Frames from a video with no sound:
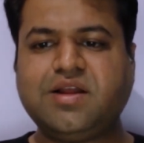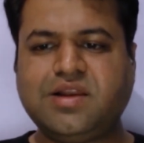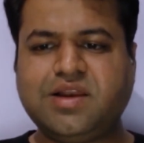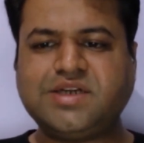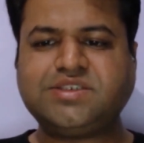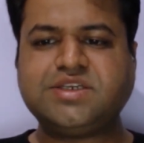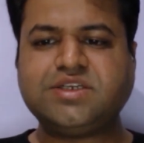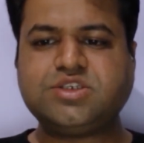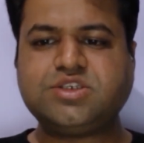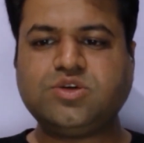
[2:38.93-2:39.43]

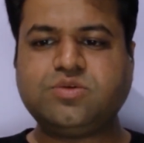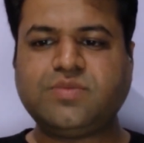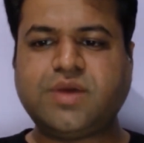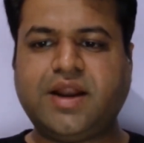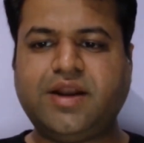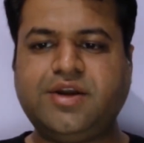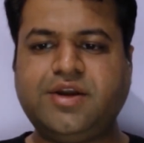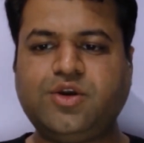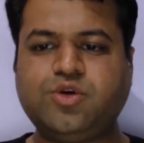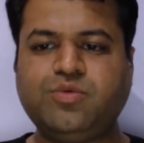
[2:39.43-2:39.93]
let's assume
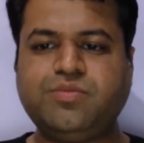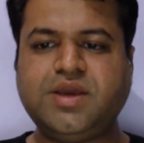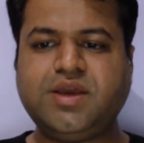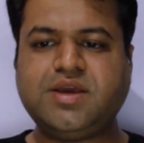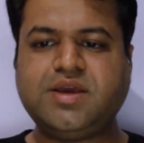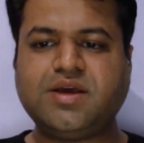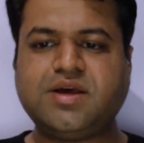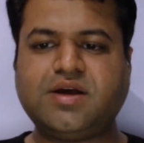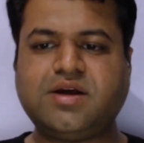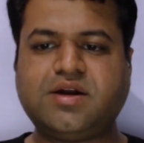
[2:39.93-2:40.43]
n to be
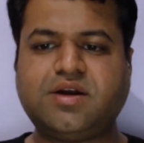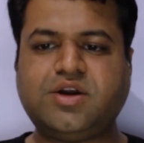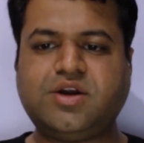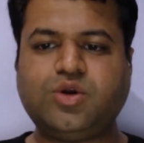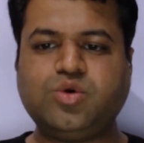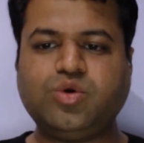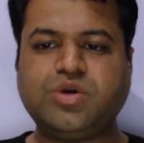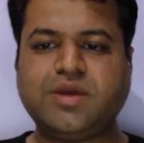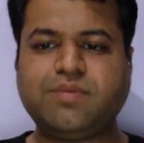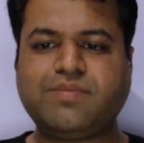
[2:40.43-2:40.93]
uh,
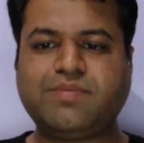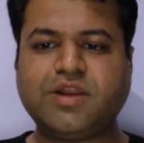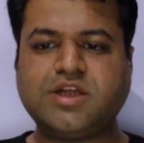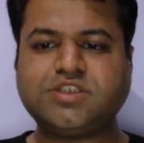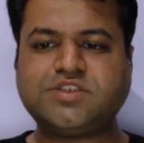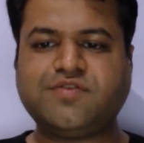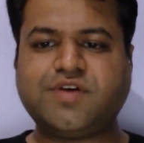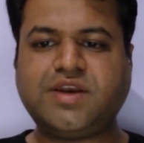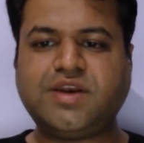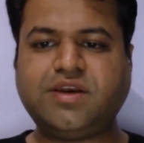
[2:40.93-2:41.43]
two k
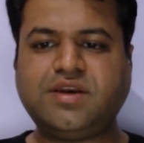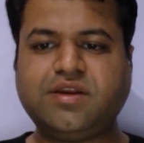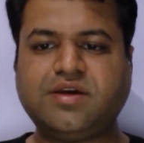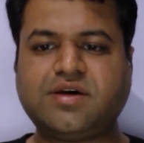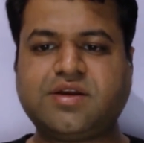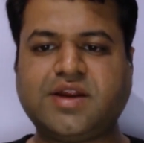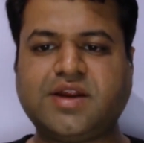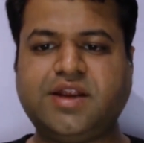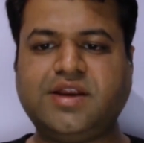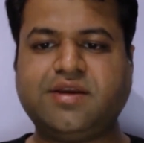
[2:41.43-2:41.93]
plus one,
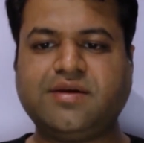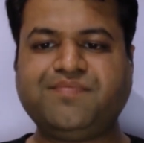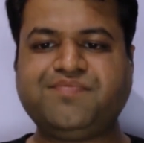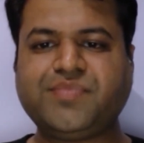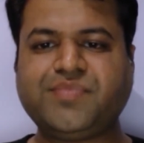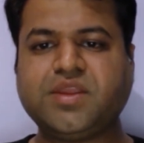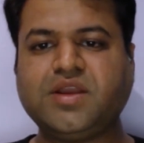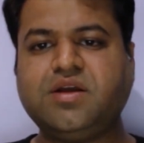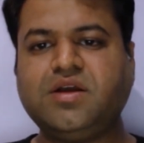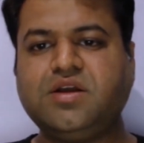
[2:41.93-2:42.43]
right?
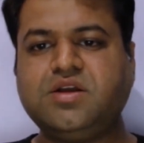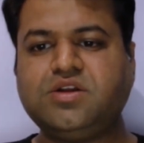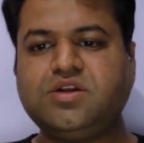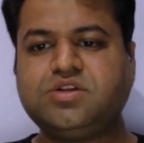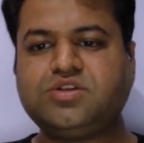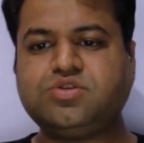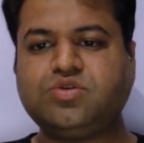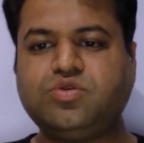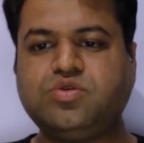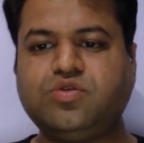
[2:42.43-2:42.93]

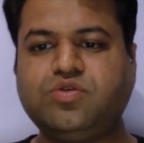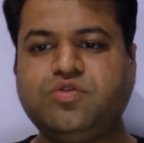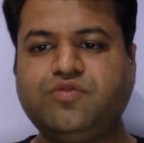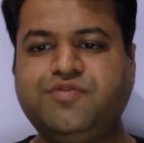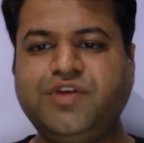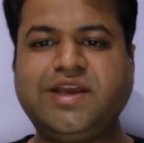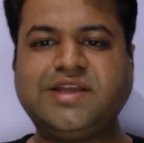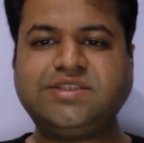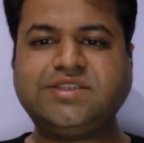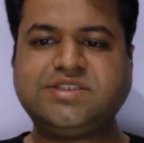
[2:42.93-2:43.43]
So
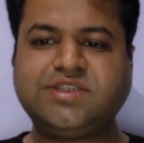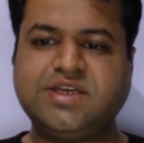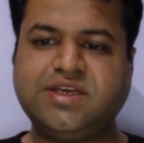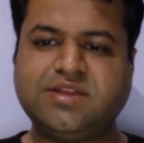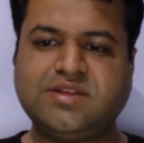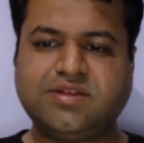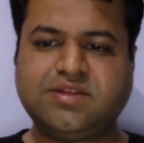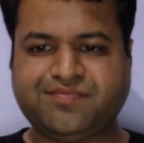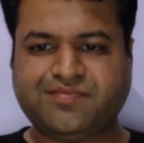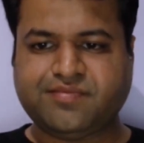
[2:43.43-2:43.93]
we can say,
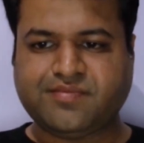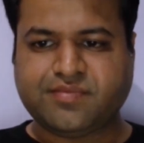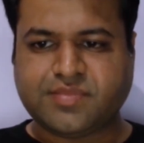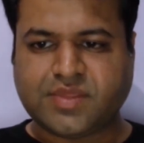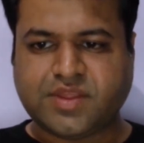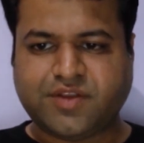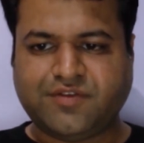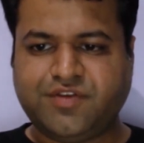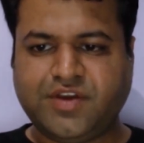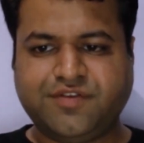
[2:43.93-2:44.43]

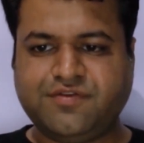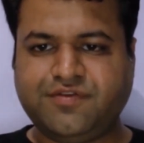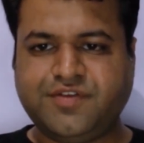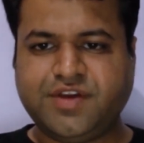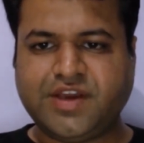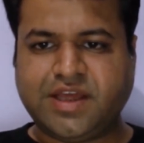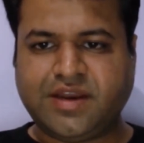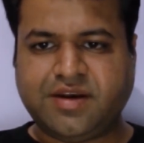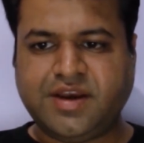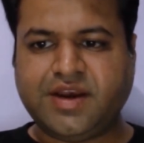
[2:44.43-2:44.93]
we, we
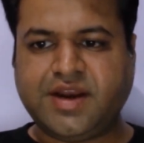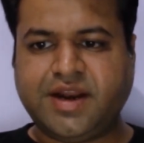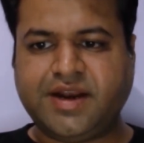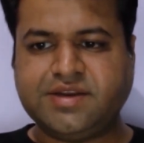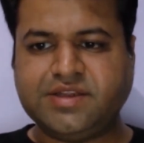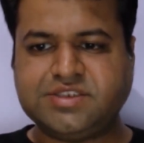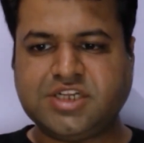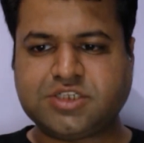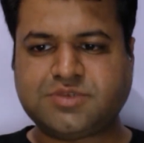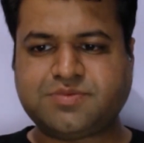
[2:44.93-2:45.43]
can rewrite
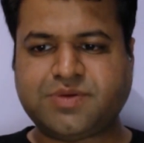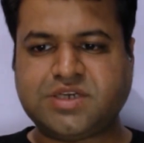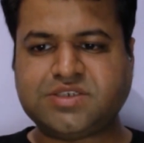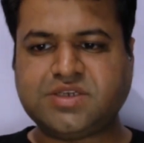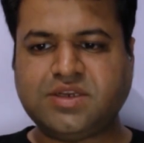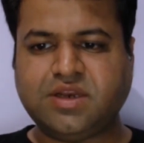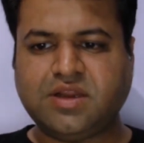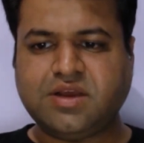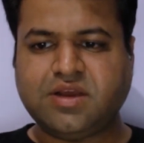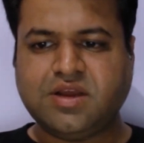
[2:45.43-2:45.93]
this
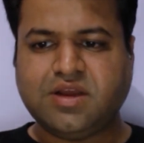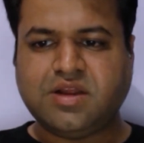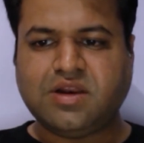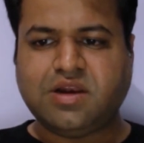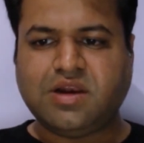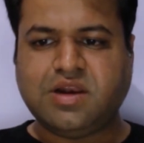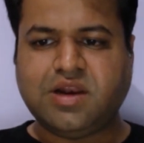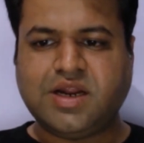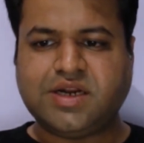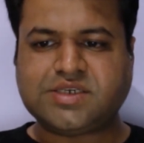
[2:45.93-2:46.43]
expression.
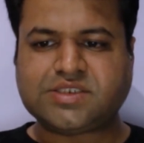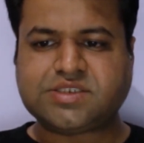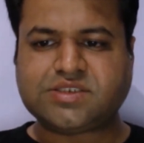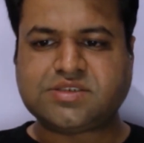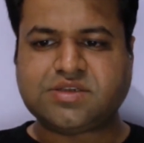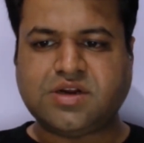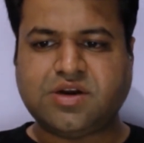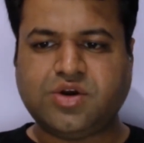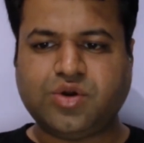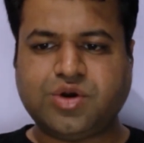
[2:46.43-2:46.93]
Let's
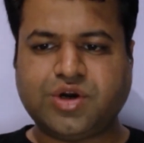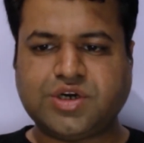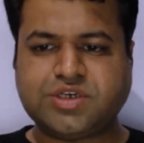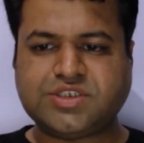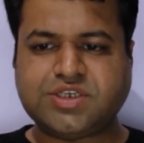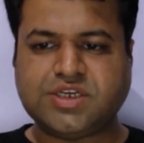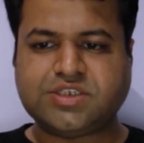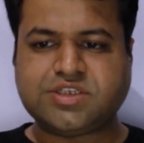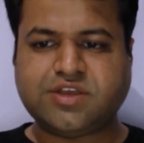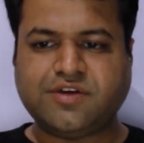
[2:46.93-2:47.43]
uh, do not
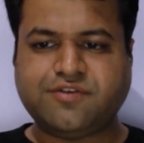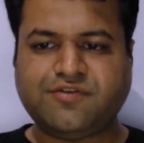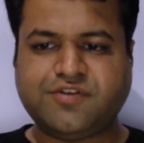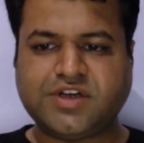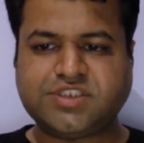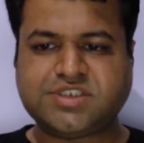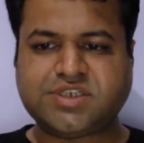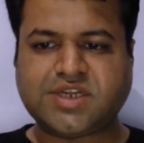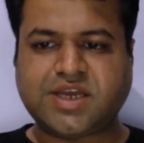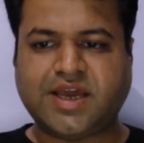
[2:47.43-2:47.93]
change the
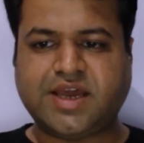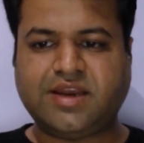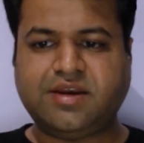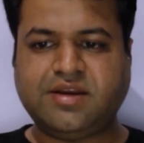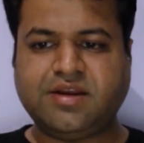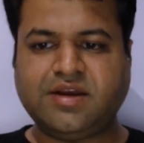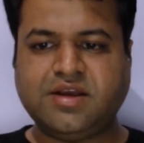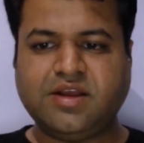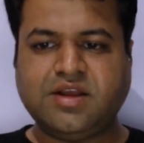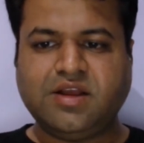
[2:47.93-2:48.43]
first n,
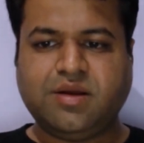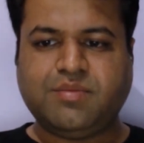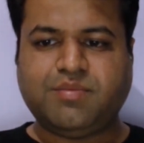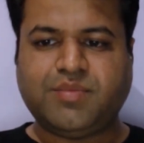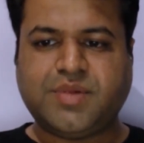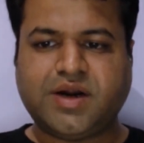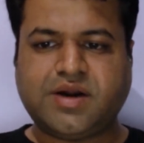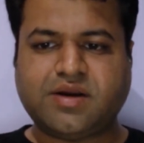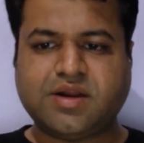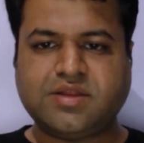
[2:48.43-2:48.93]

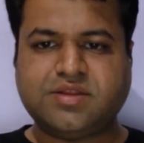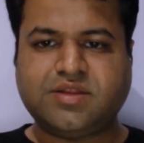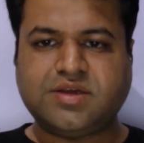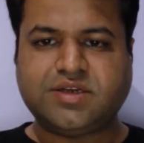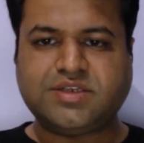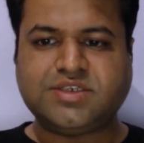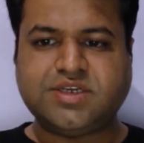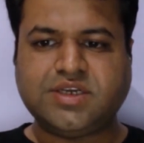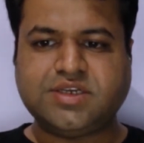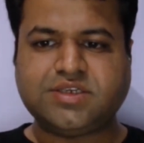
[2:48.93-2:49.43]
but rather
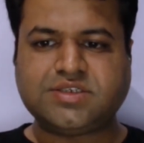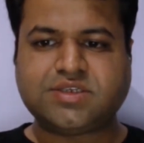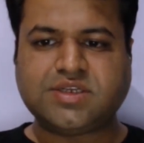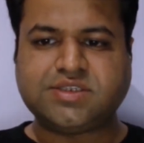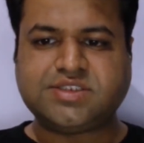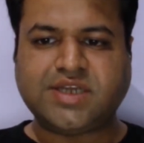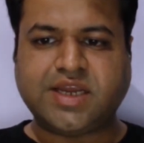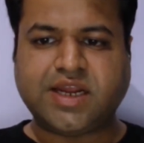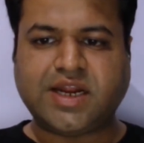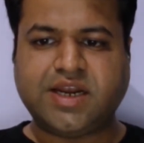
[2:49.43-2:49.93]
change the
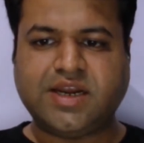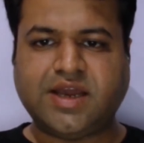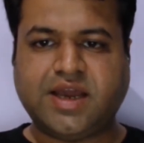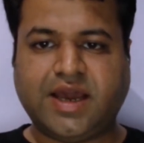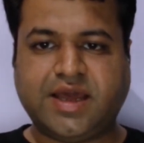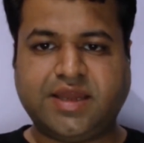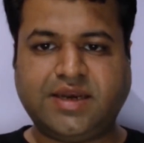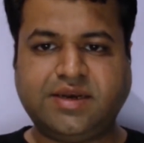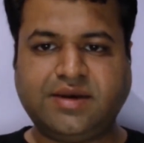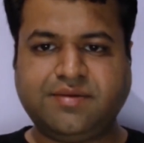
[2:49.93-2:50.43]
second
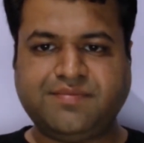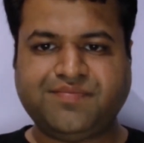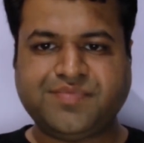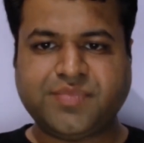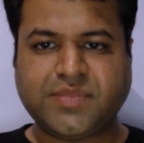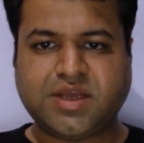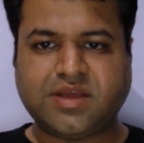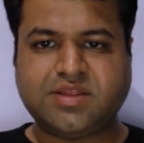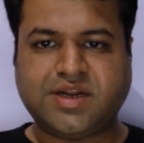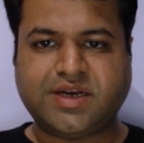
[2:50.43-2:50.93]
n,
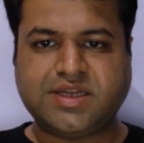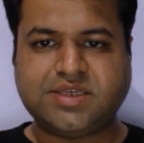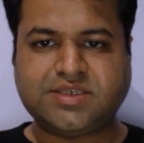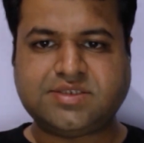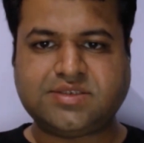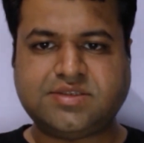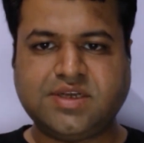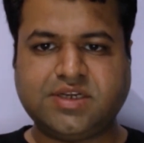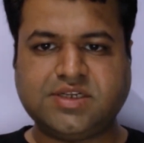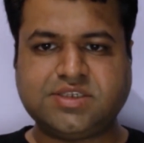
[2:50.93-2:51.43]
and that is
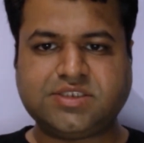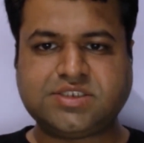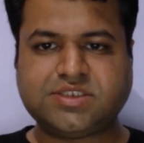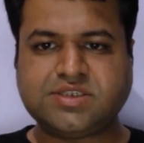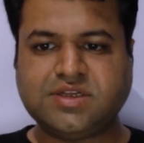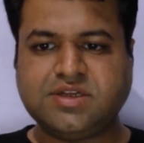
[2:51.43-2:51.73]
this,